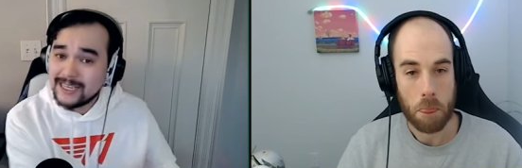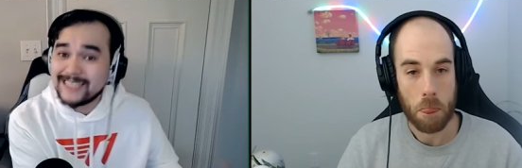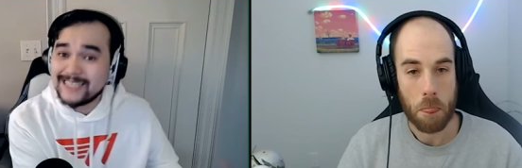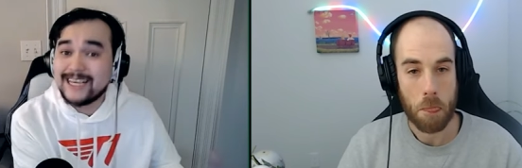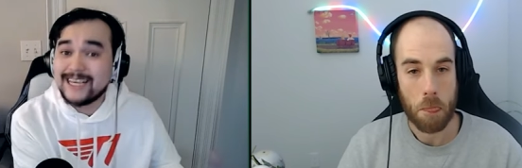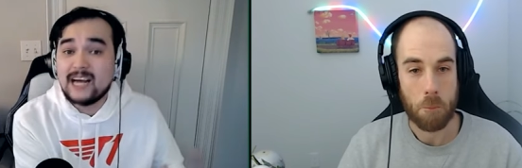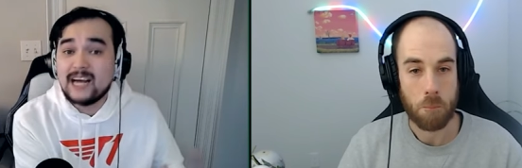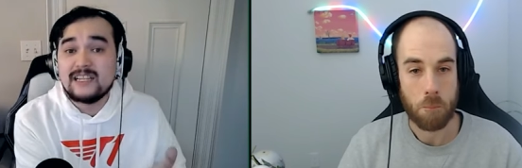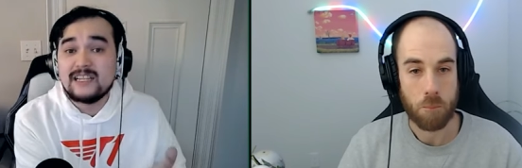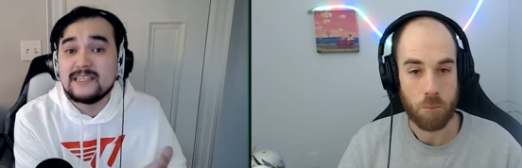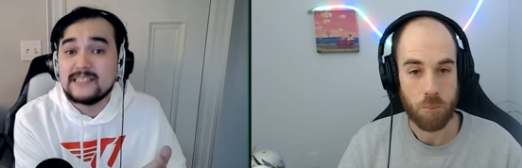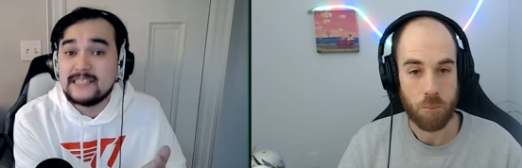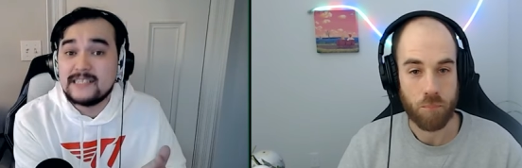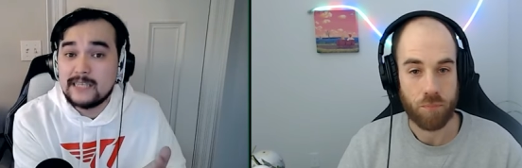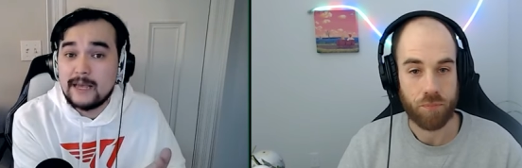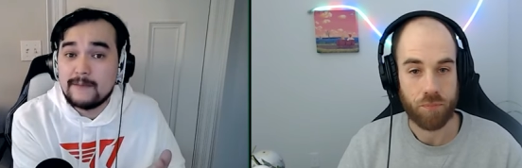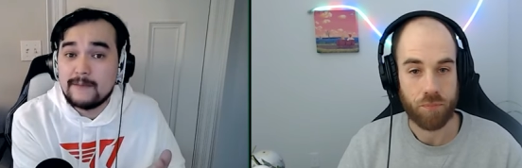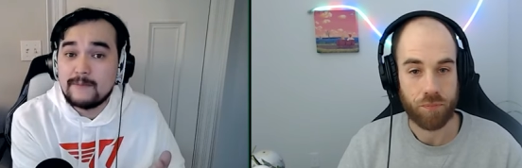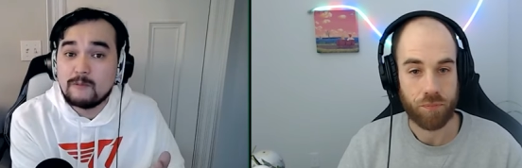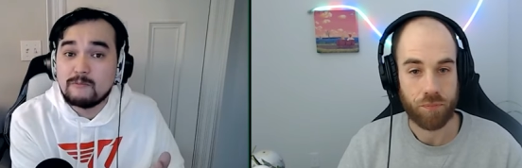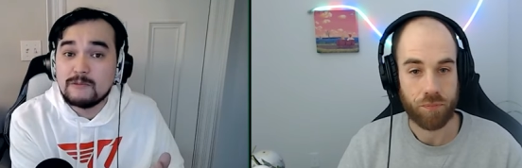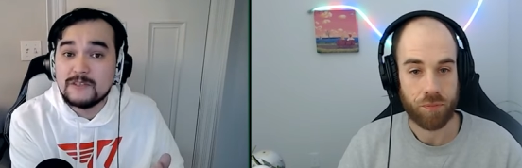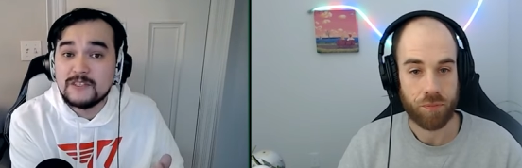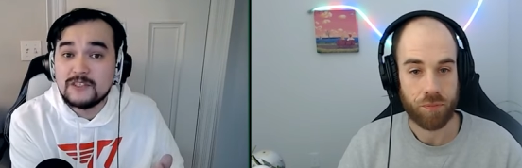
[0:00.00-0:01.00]
Speaker 1: exactly the
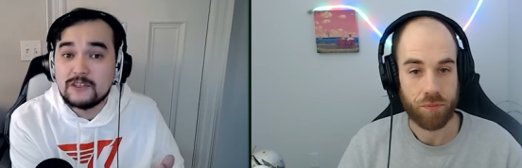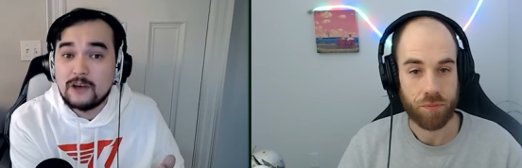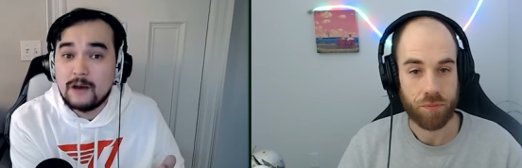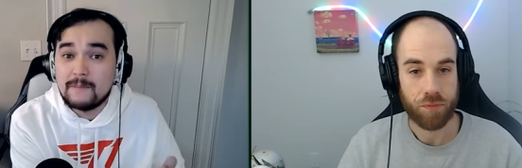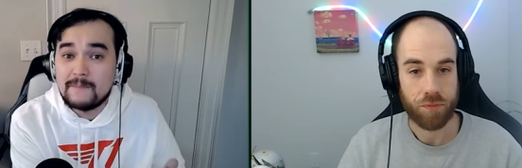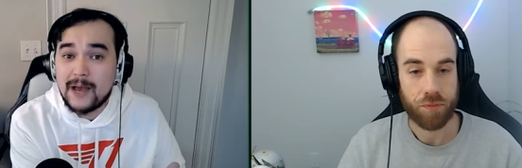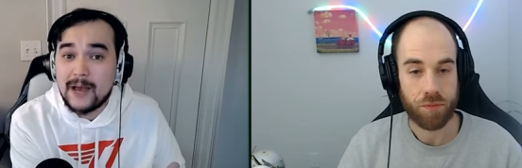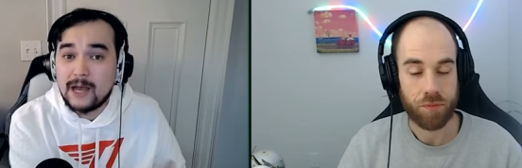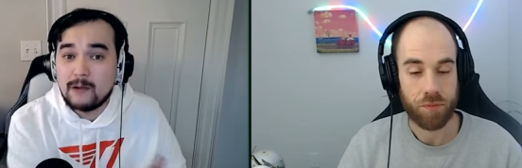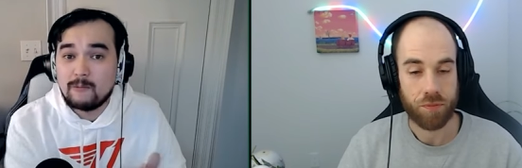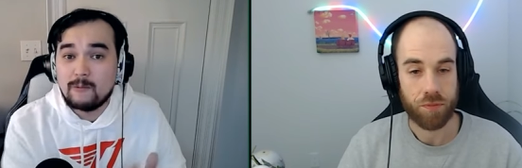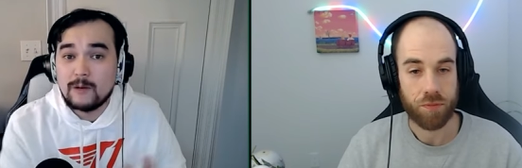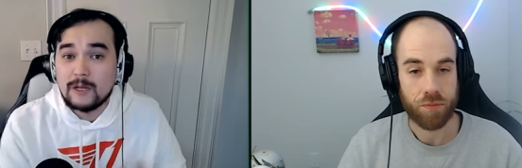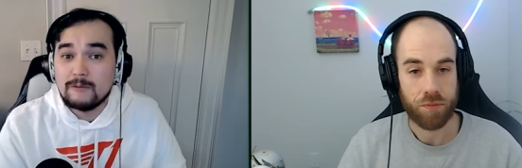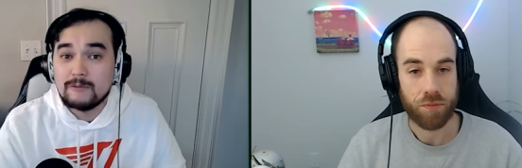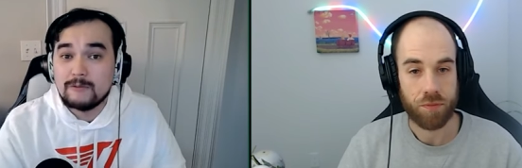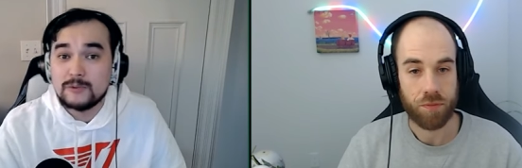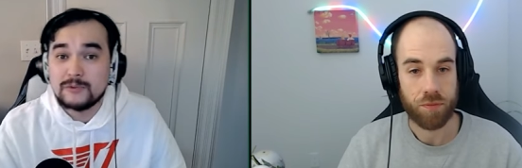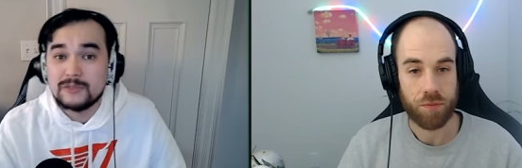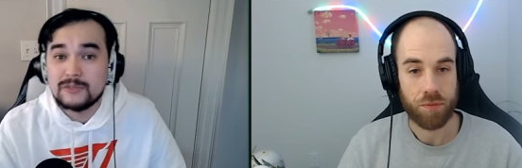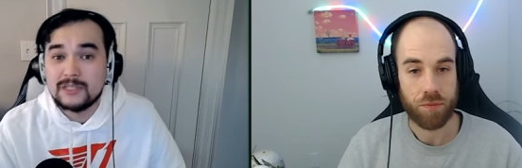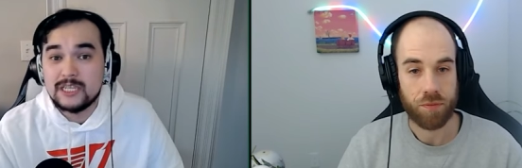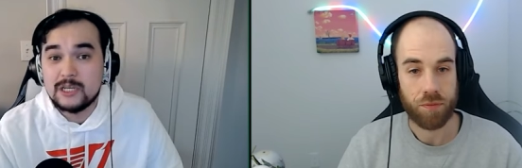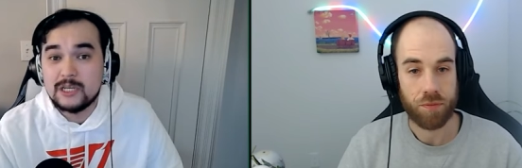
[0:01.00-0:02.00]
same that we saw back when he
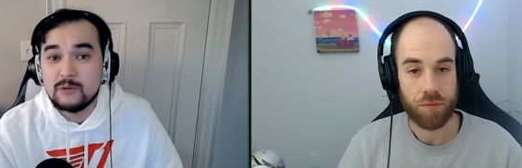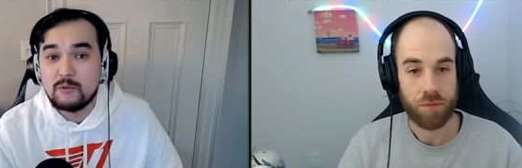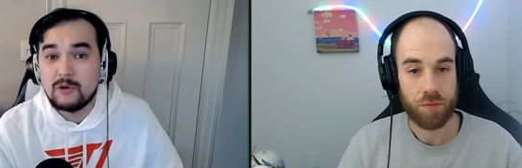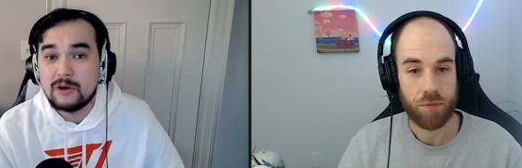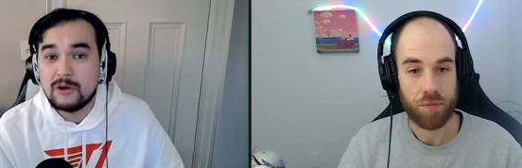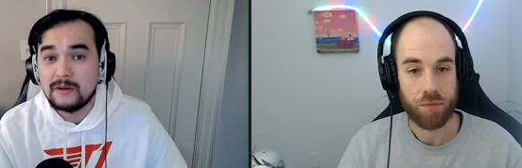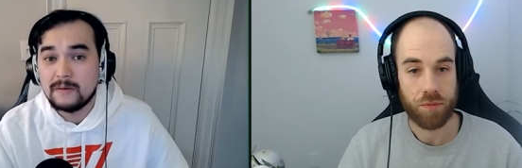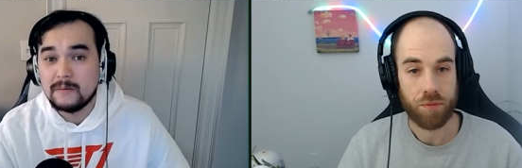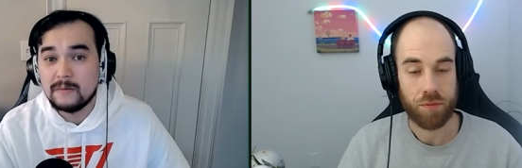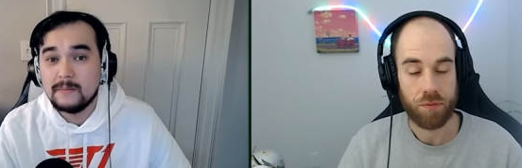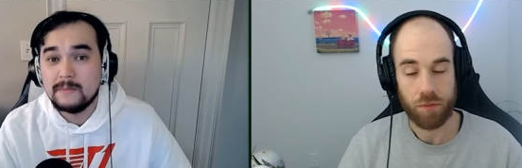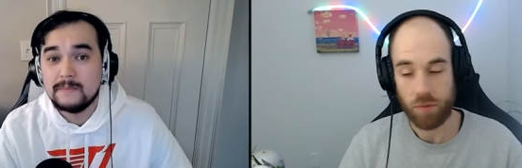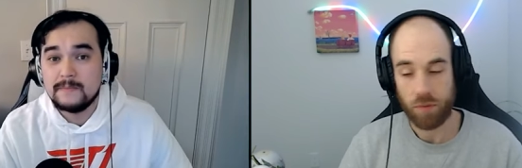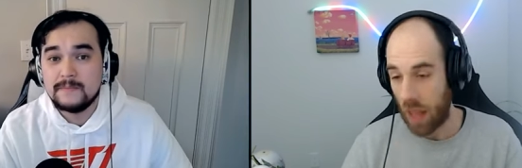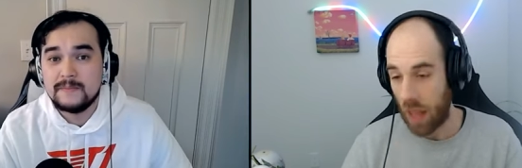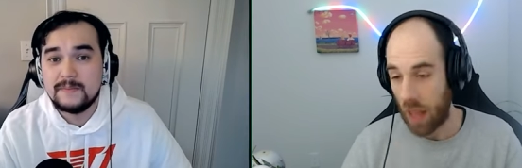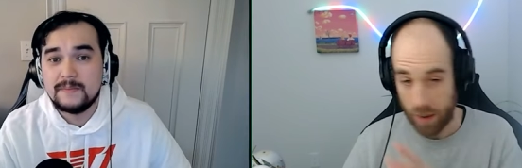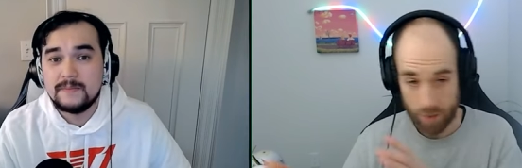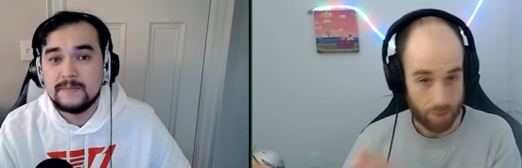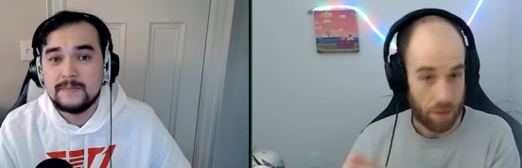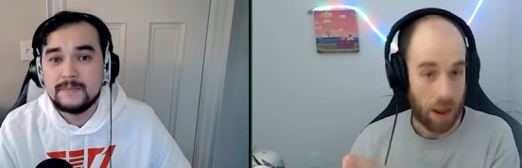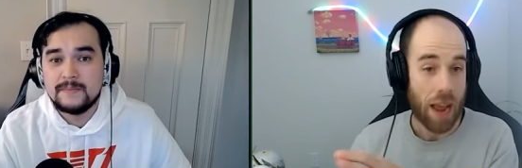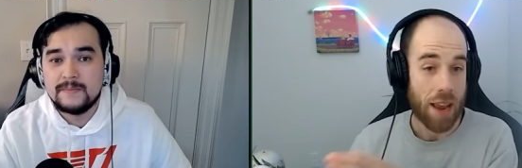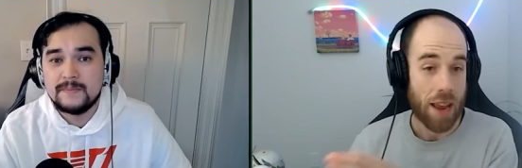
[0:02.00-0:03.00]
was with T1.
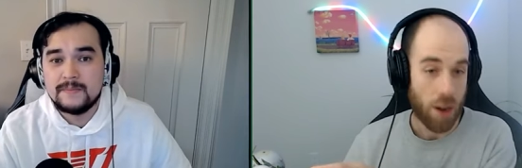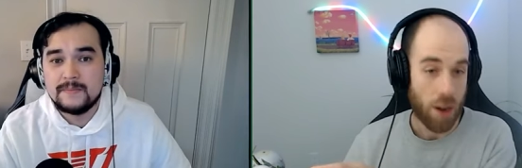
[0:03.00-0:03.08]
And I